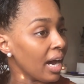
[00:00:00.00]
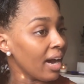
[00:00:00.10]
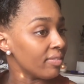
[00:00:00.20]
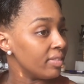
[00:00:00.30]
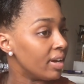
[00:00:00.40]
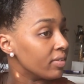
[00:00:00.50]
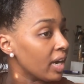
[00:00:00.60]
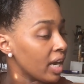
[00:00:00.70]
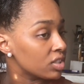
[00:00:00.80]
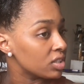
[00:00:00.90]
I've never
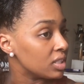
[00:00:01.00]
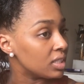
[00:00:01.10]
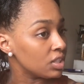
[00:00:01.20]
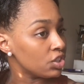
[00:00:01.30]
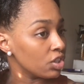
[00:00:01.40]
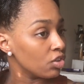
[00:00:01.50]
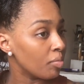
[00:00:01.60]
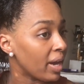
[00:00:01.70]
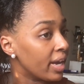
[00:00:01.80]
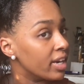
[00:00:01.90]
actually shingled
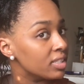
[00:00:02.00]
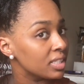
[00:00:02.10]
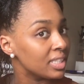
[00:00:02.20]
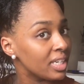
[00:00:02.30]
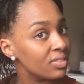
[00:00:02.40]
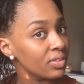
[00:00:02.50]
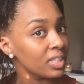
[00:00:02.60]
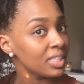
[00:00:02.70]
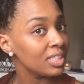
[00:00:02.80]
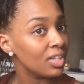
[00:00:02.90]
my hair
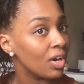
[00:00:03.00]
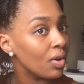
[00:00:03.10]
successfully, so